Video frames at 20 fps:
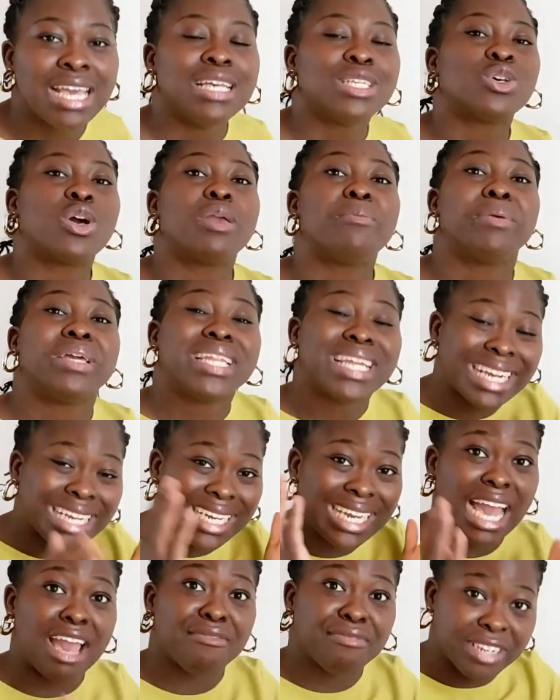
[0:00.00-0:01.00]
So
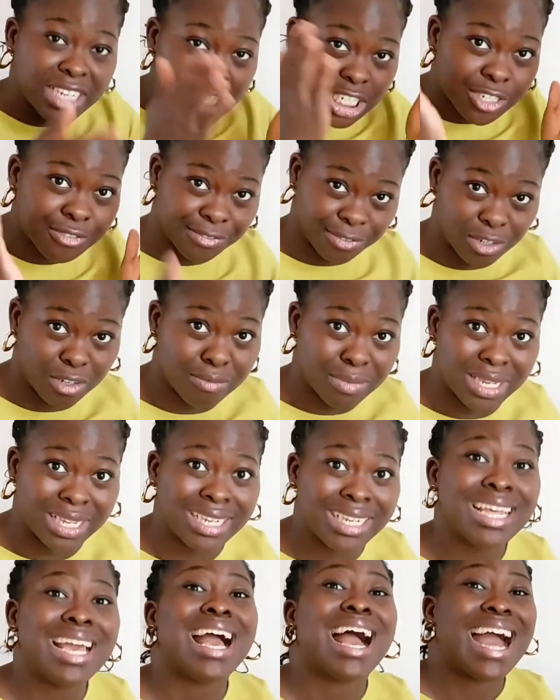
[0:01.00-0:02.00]
immediately I finish
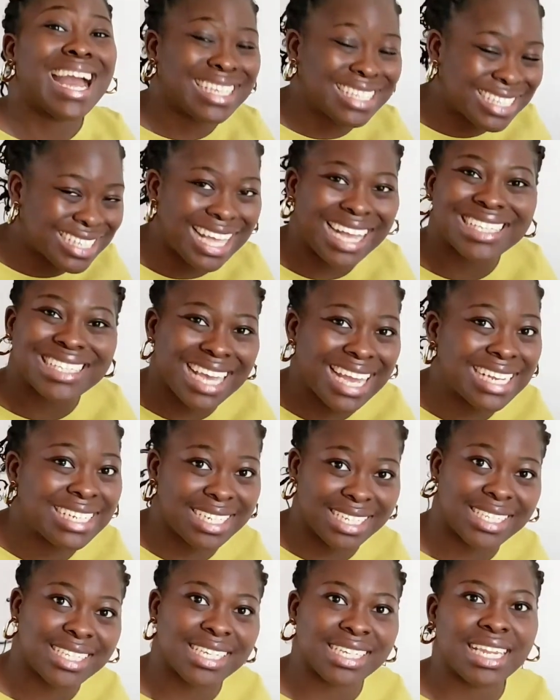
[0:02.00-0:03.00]
filming, I start
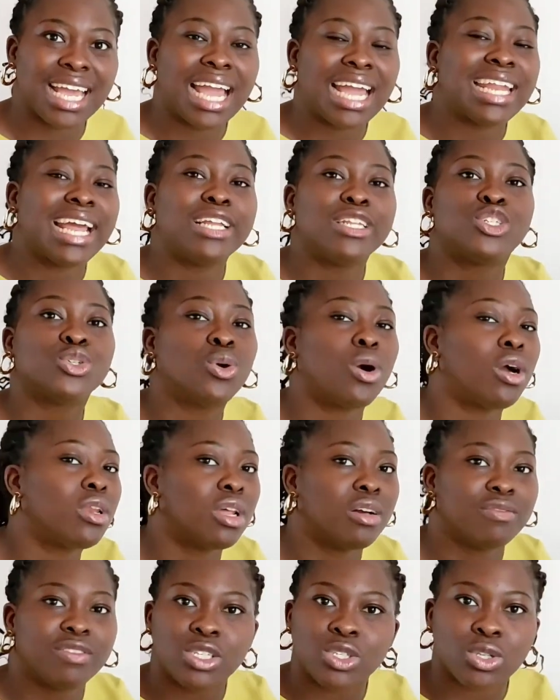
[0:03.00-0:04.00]
editing, and I do all
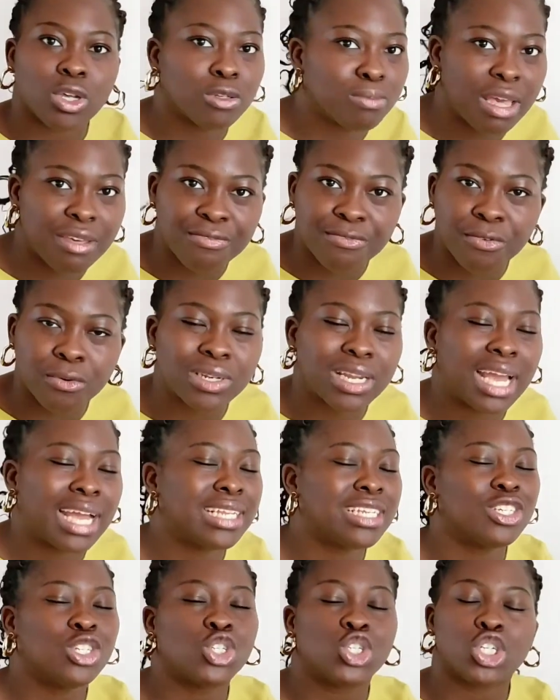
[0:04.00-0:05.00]
of this on my phone,
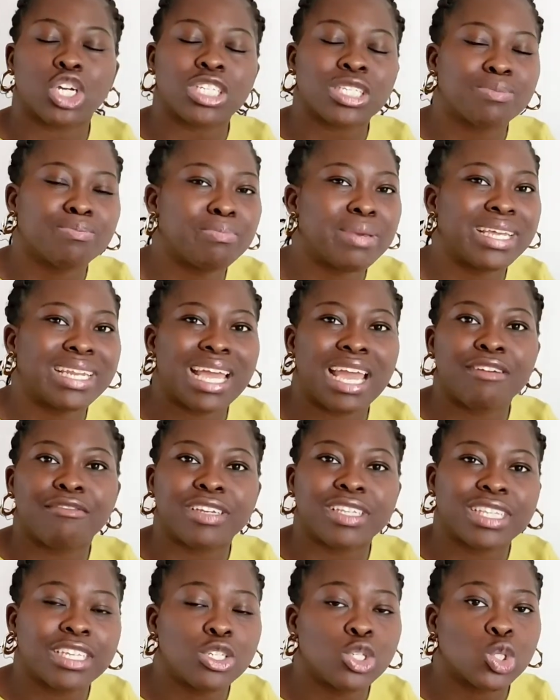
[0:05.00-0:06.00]
and it's just made
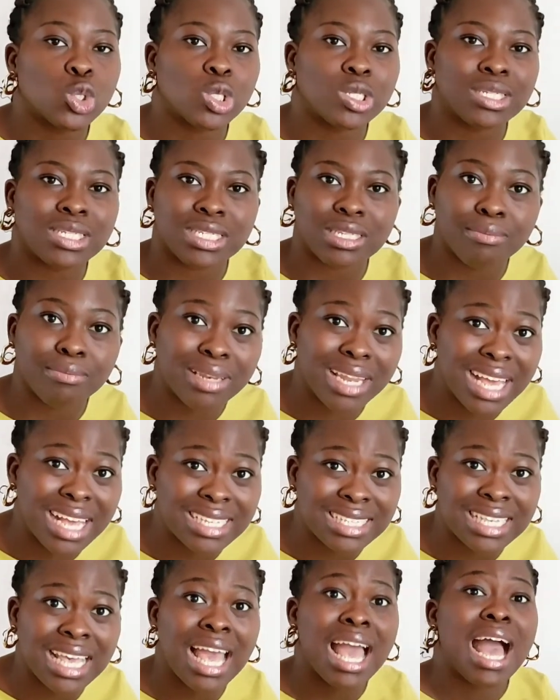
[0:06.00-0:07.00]
everything so
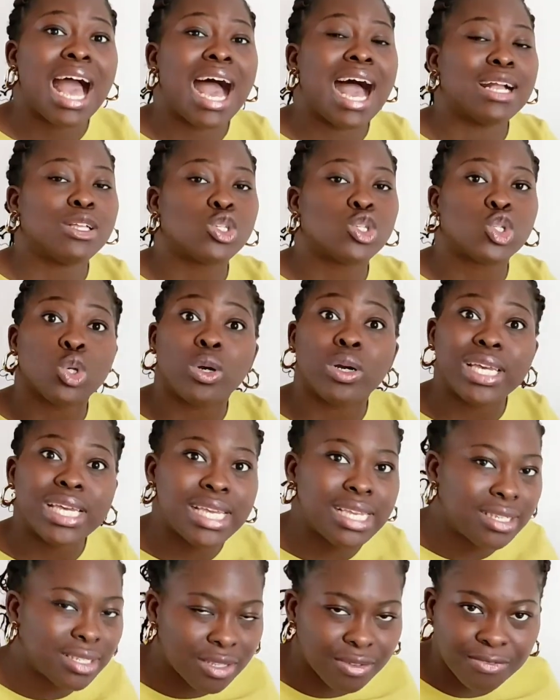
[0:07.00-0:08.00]
seamless and so
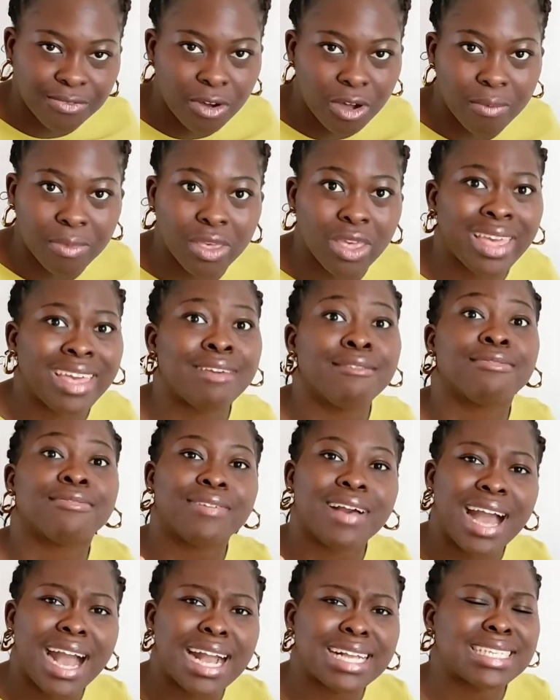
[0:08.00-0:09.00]
easy for me. In
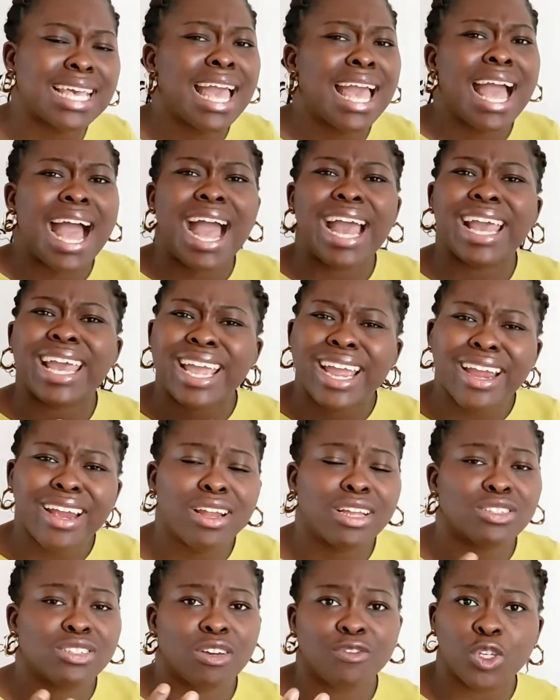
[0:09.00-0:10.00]
fact, I hear a
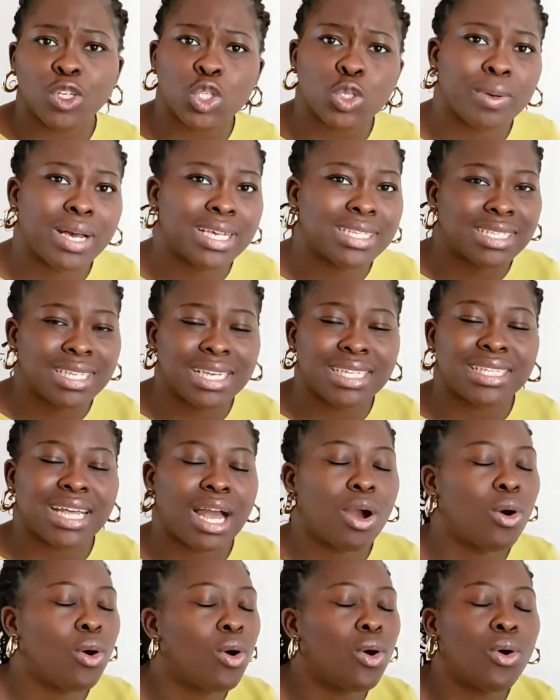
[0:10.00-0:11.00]
lot of YouTubers say
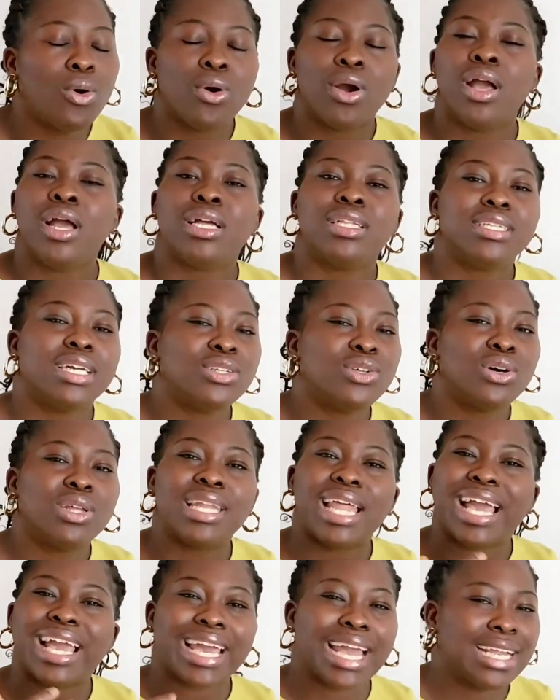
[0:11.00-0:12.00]
that, oh, they don't
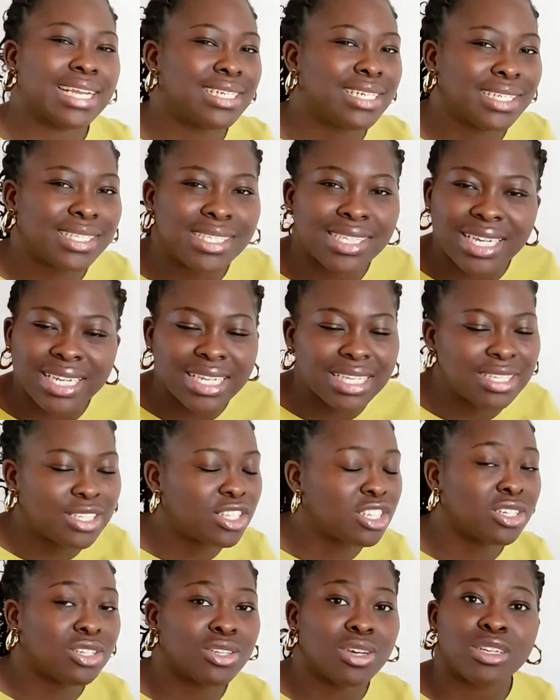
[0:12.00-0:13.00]
like editing, it's
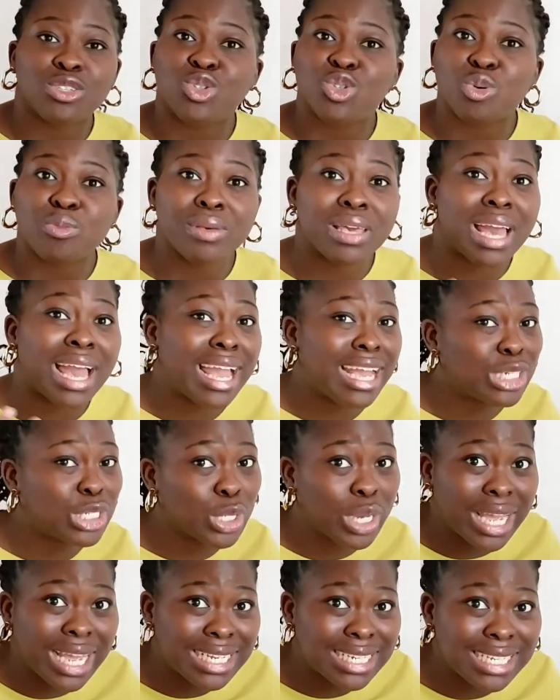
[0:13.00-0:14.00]
tedious. To me, I
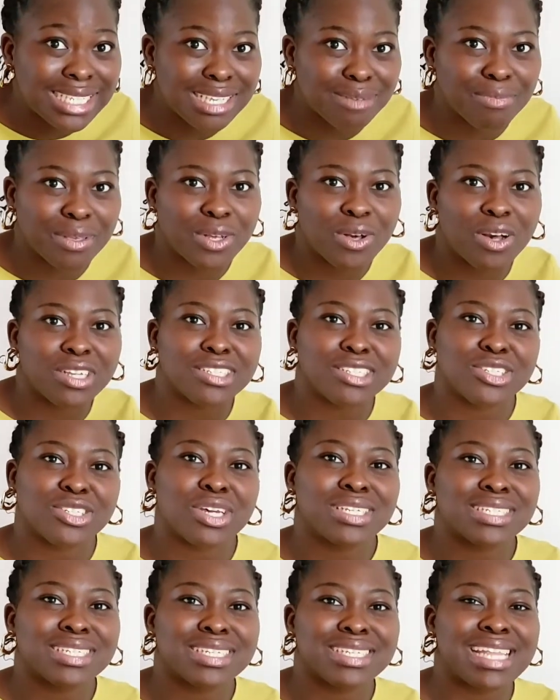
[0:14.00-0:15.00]
enjoy editing because it's
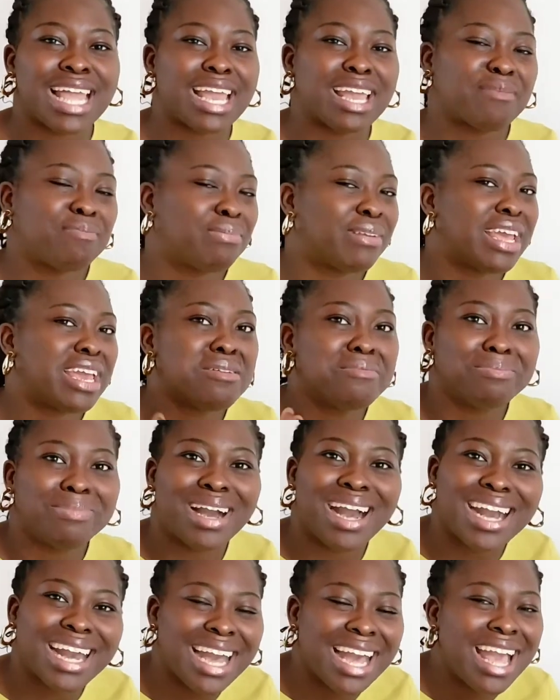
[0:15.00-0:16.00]
just like playing
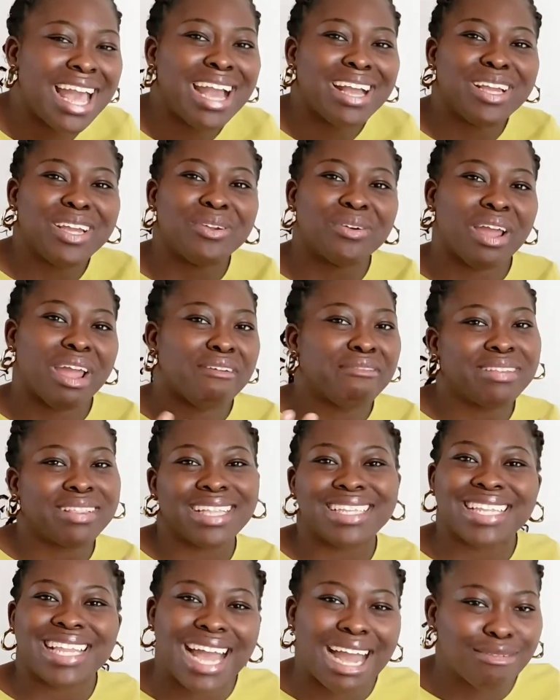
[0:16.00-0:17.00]
back, you know,
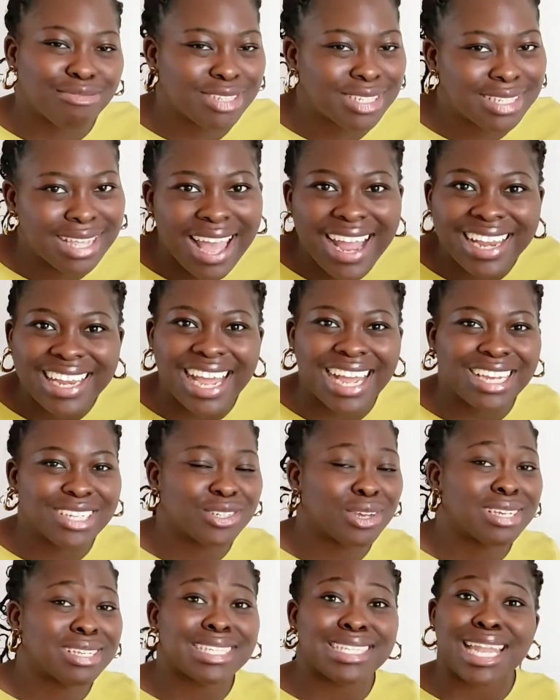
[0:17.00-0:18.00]
everything that I've said and
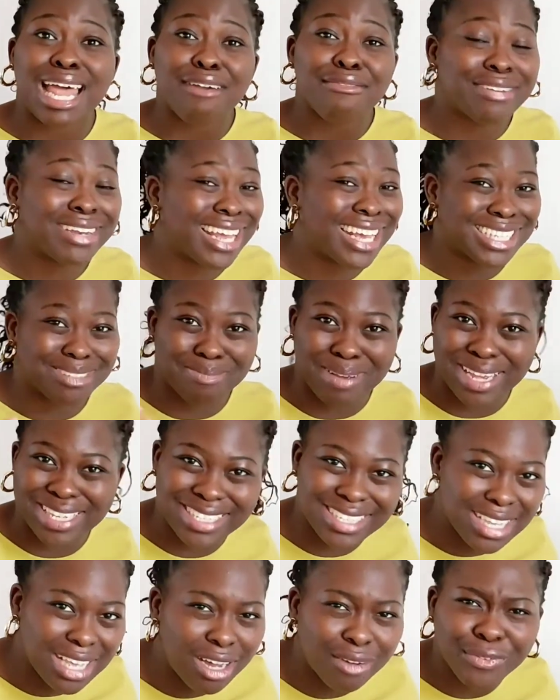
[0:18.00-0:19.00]
just laughing at
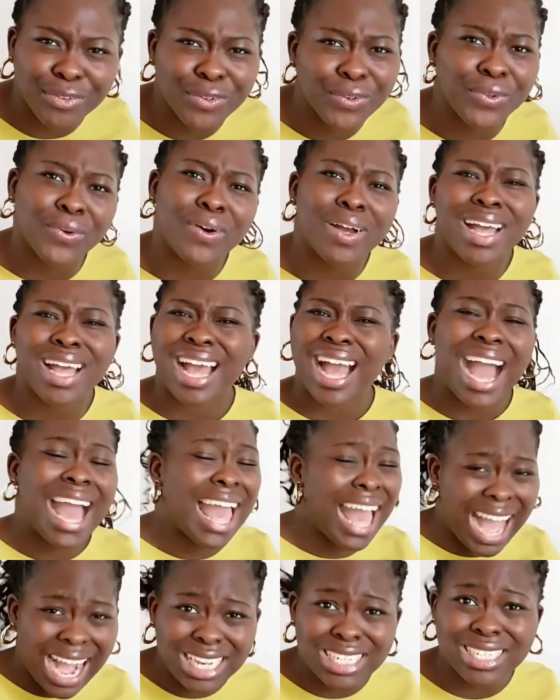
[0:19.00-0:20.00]
myself. You know, I
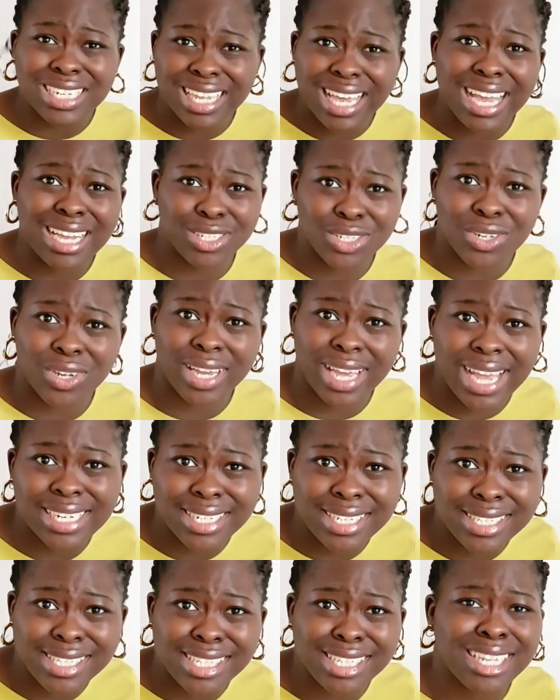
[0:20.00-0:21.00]
actually enjoy
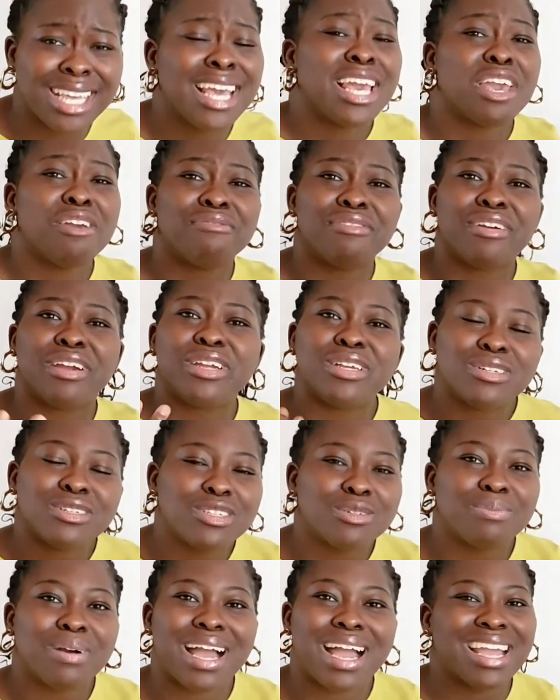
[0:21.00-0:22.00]
editing. If you're a
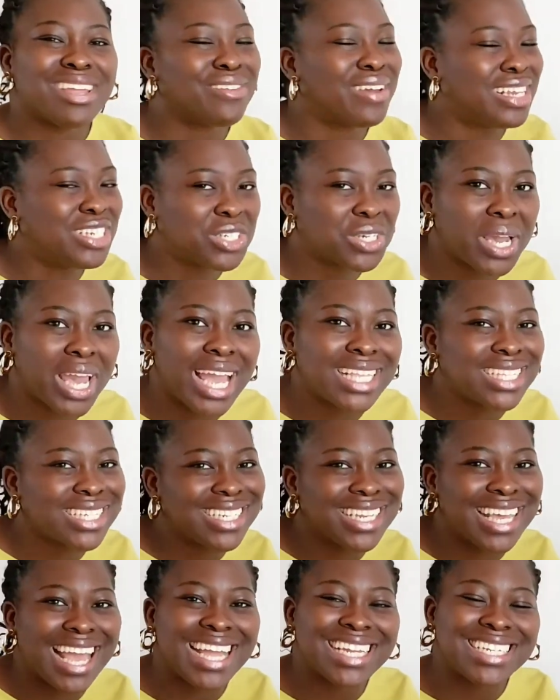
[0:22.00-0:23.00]
YouTuber and you enjoy
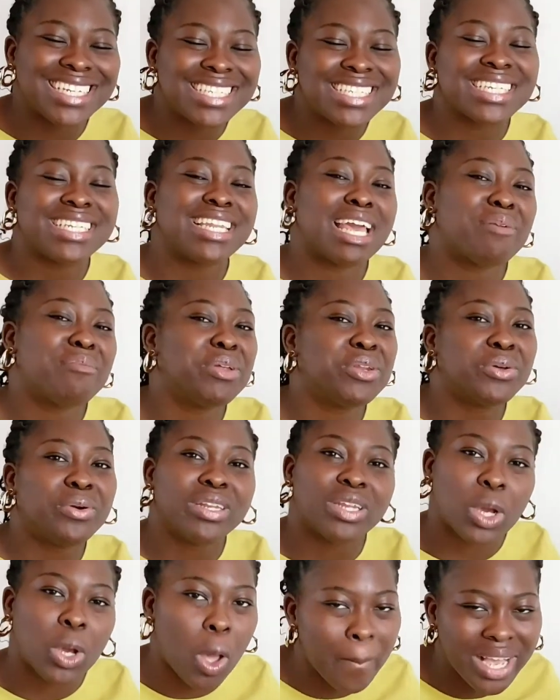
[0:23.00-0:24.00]
editing, let me know
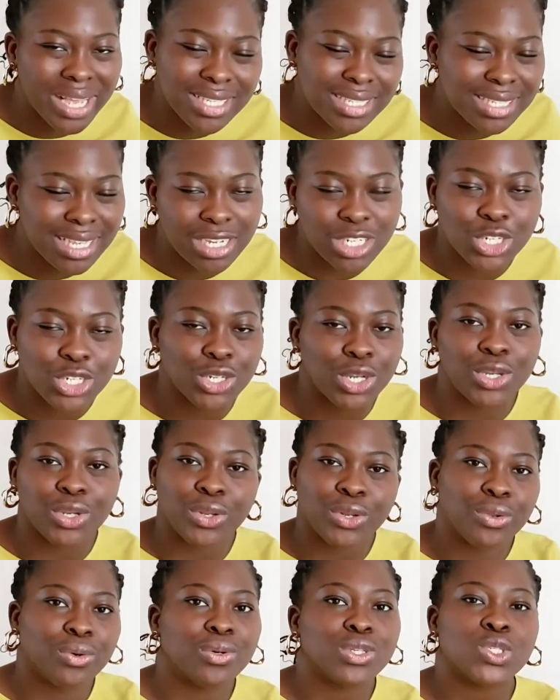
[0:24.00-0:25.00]
in the comment section,
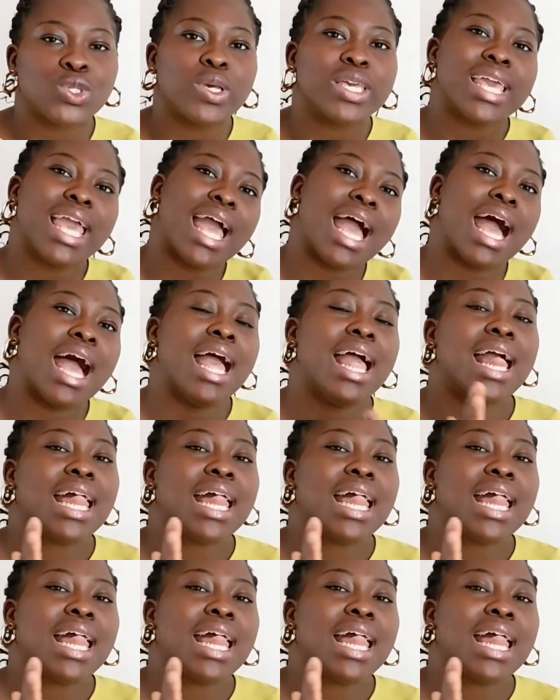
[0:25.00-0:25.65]
you know. So yeah,